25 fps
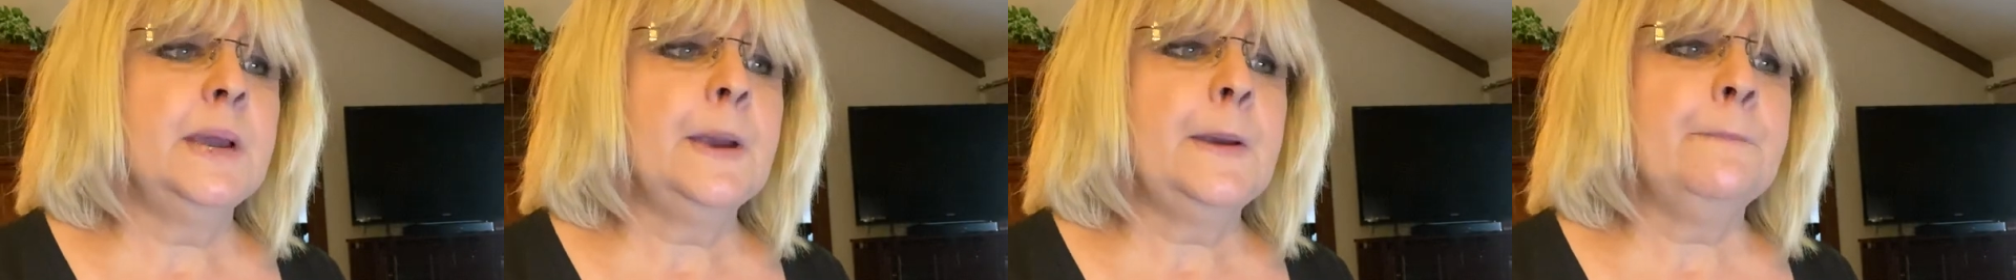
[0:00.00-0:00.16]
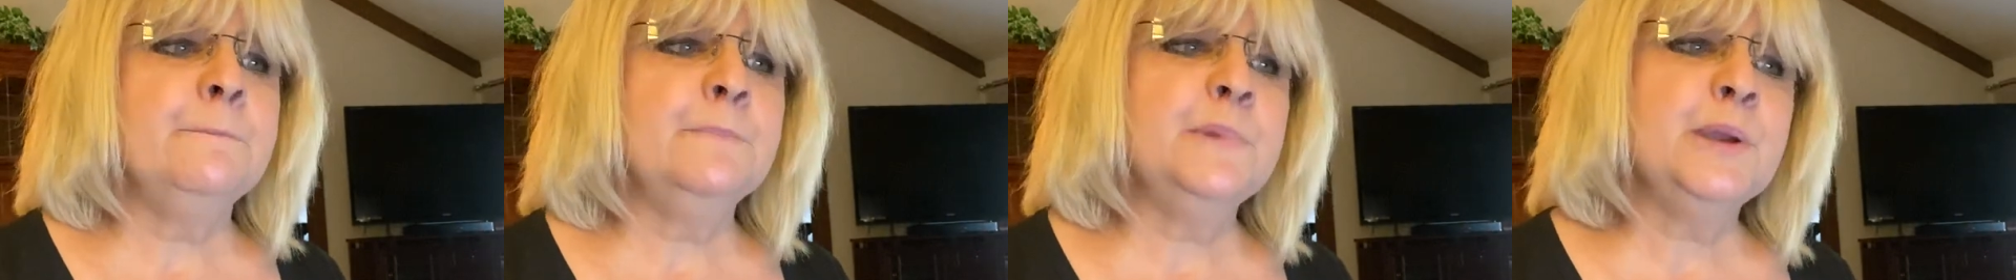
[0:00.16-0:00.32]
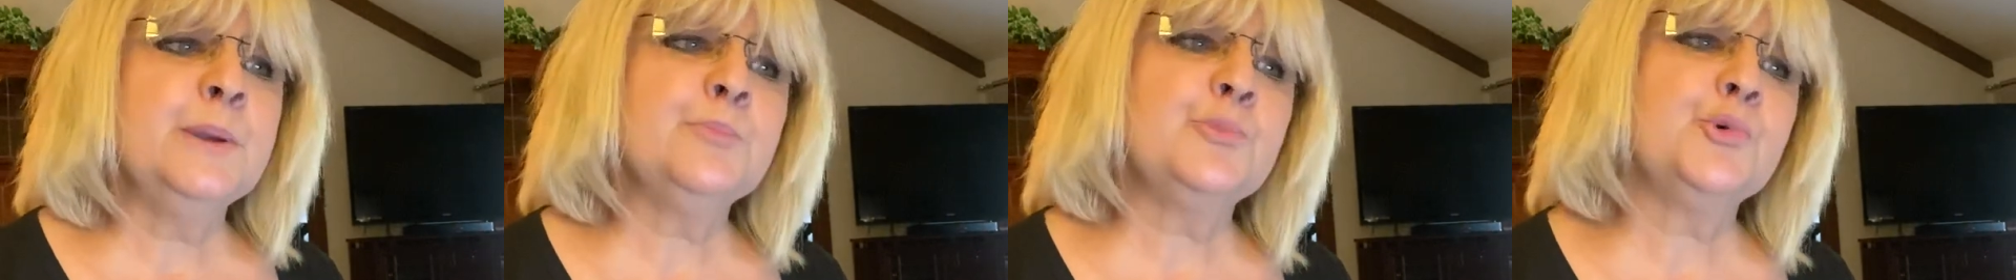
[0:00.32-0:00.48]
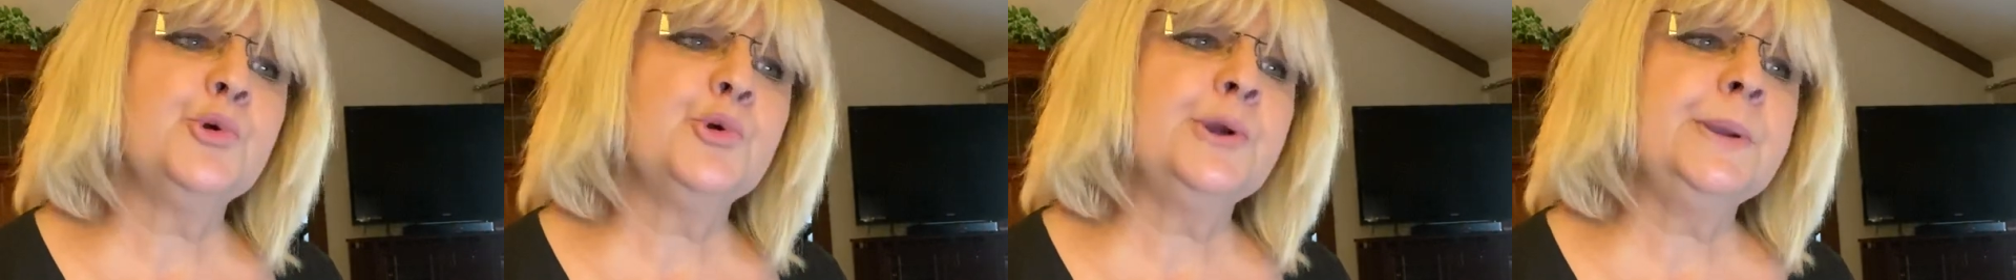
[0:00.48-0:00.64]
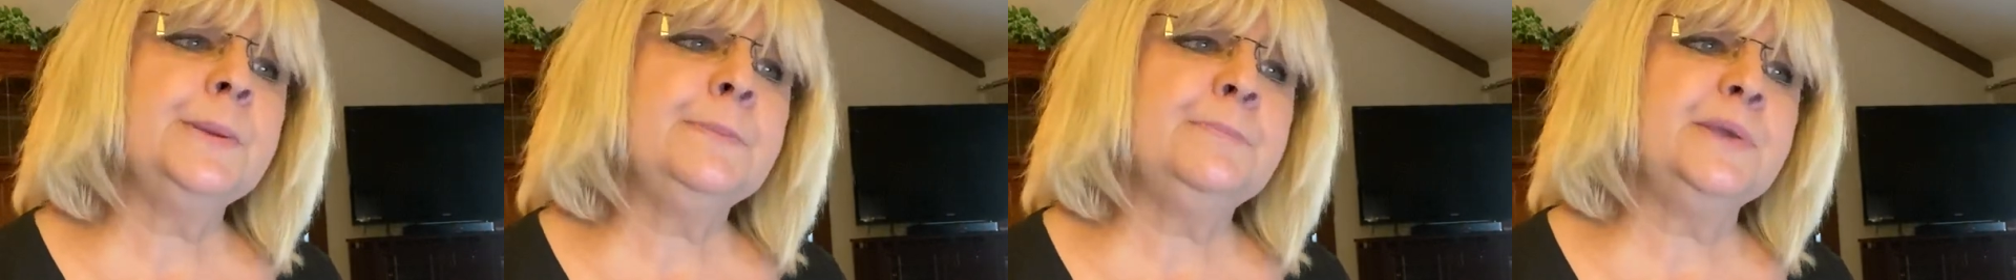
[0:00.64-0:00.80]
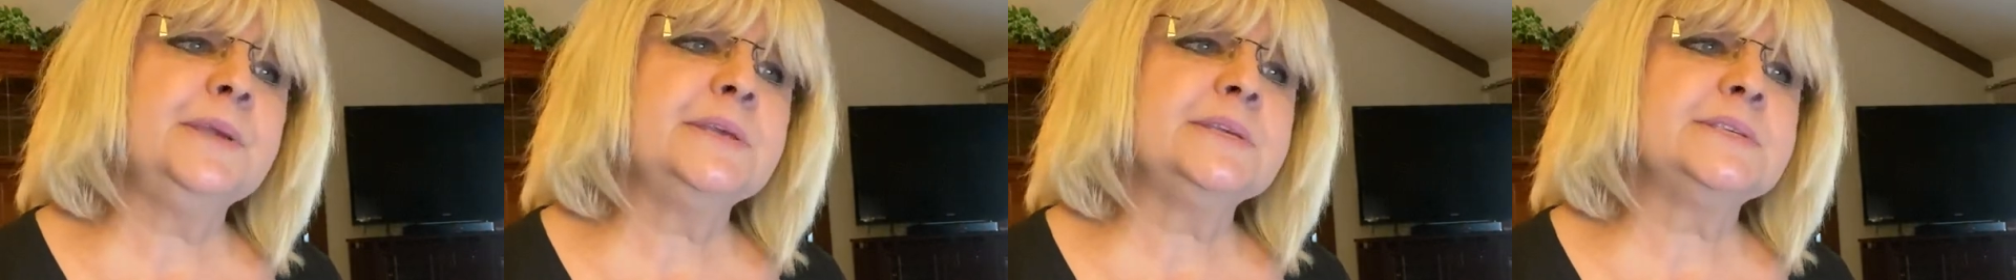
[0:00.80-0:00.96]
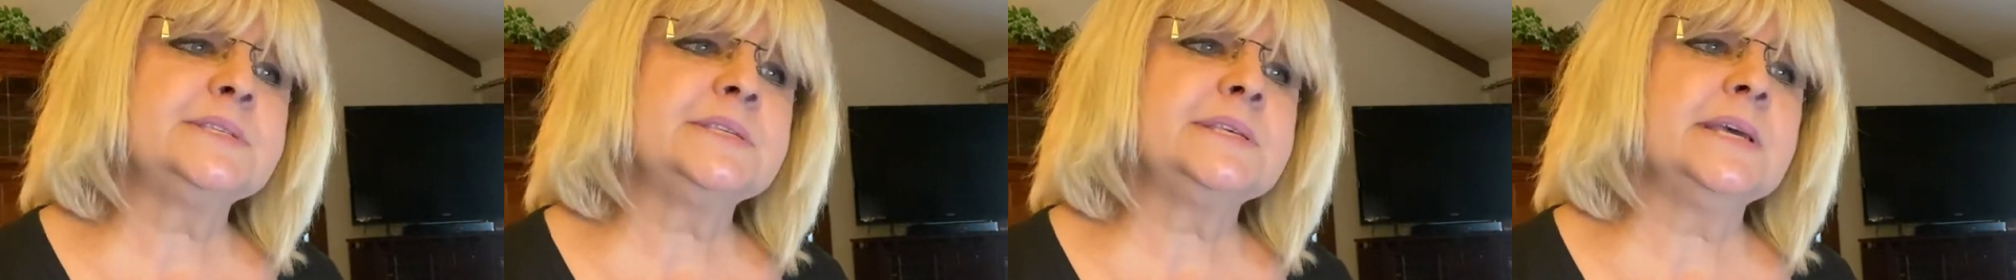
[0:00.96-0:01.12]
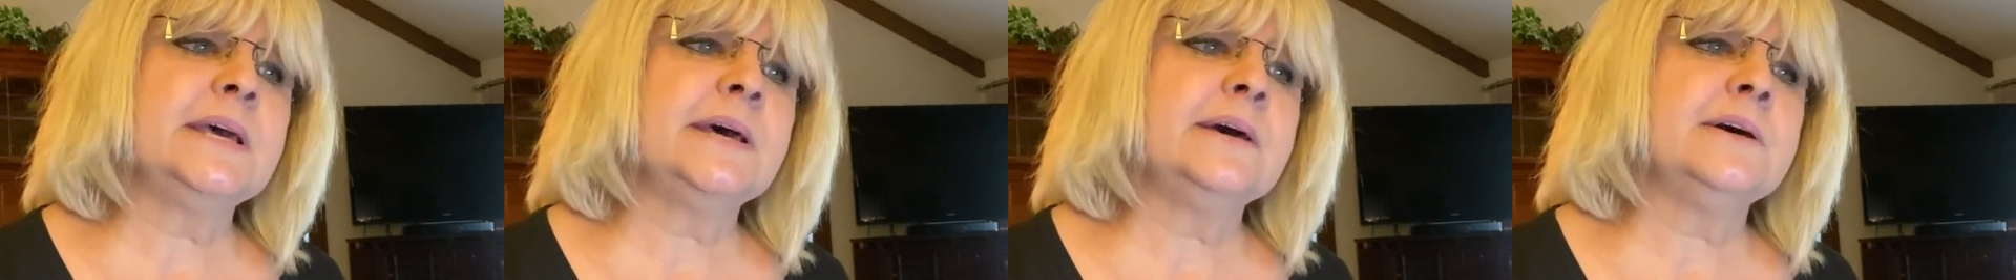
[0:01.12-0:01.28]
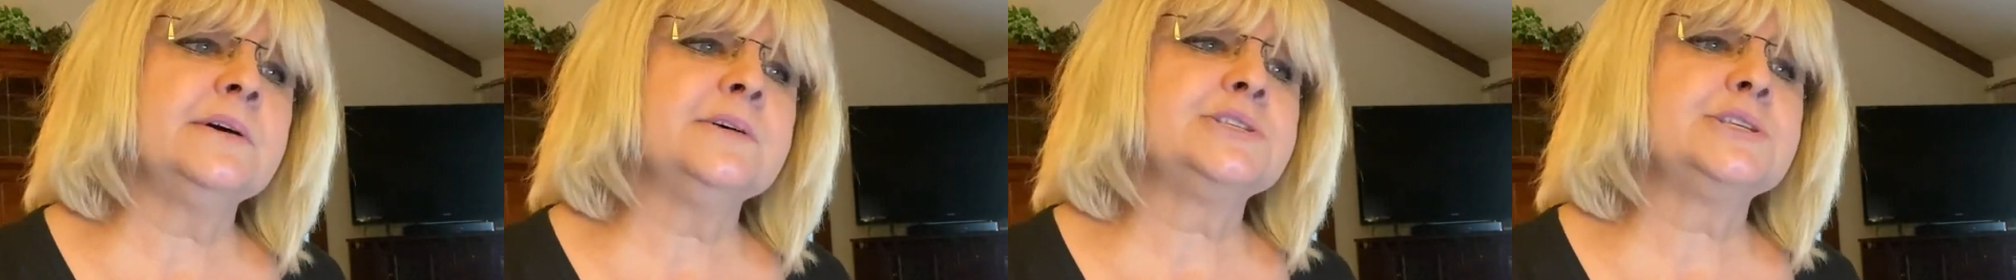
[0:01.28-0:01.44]
Memory B
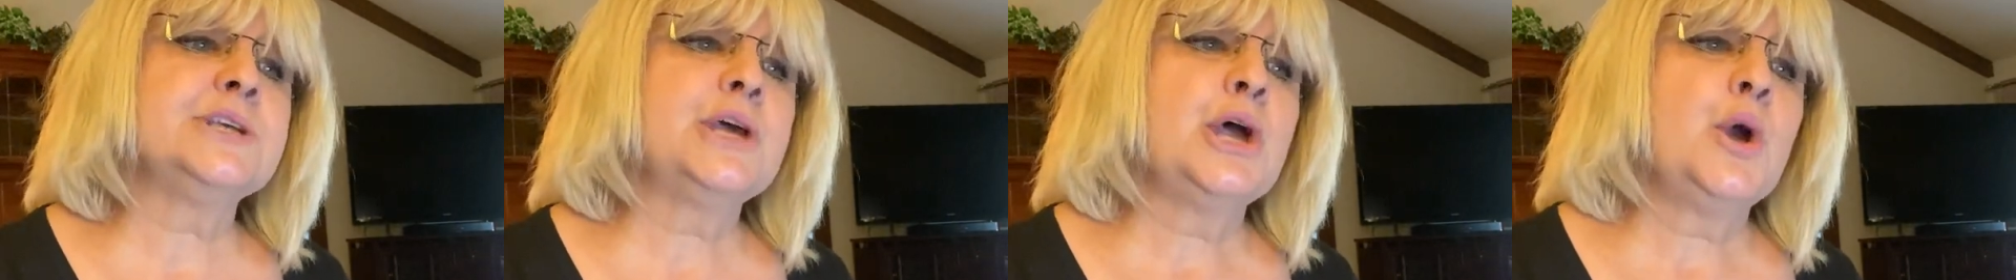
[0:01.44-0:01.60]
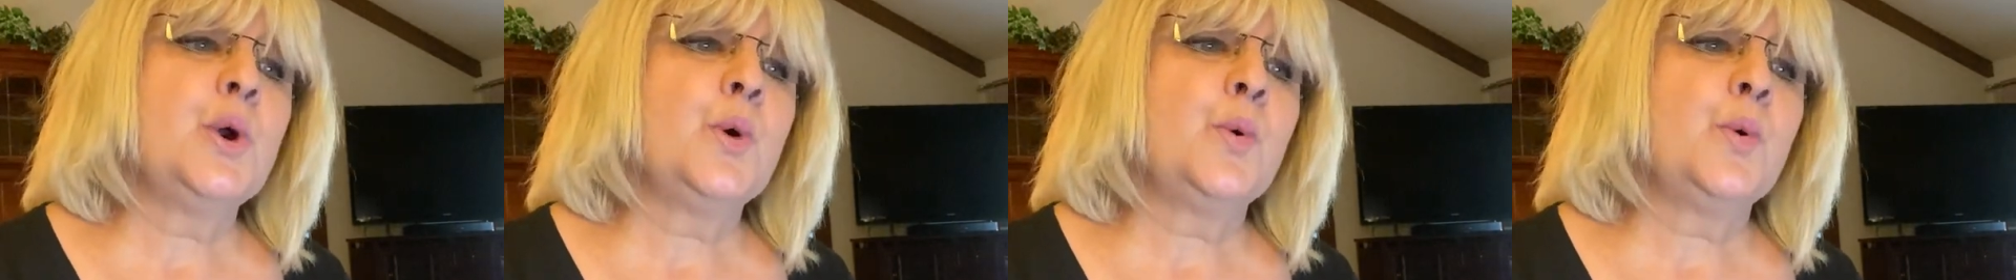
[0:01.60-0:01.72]
cells